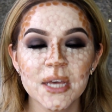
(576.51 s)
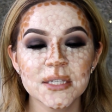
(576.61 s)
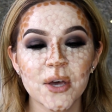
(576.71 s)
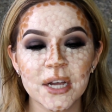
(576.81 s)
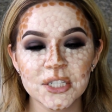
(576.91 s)

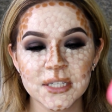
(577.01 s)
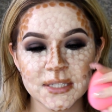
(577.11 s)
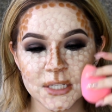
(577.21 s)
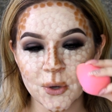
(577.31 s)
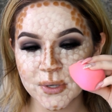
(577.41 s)
so I actually
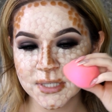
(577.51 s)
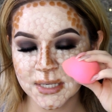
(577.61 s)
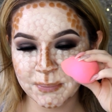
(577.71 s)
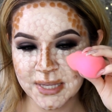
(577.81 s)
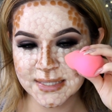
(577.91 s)
get to go into
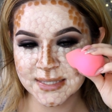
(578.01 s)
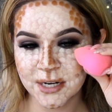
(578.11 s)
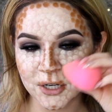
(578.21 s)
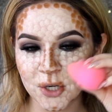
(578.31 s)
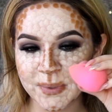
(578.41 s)
places
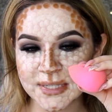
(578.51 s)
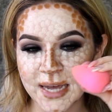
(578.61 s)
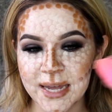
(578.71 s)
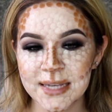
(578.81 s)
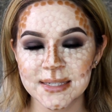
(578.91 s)
that are a little bit
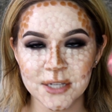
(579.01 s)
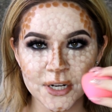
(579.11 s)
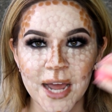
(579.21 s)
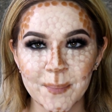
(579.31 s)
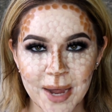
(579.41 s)
tight. And since I
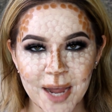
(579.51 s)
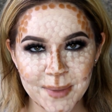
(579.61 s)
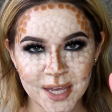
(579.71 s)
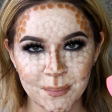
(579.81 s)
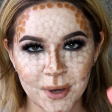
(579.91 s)
already have my eye
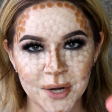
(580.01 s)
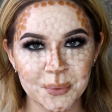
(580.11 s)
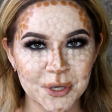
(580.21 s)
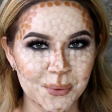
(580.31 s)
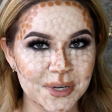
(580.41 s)
makeup on, I
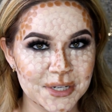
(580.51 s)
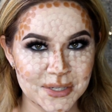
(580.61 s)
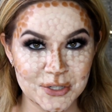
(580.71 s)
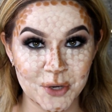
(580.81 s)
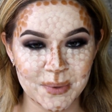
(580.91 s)
really don't want to
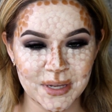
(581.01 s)
disturb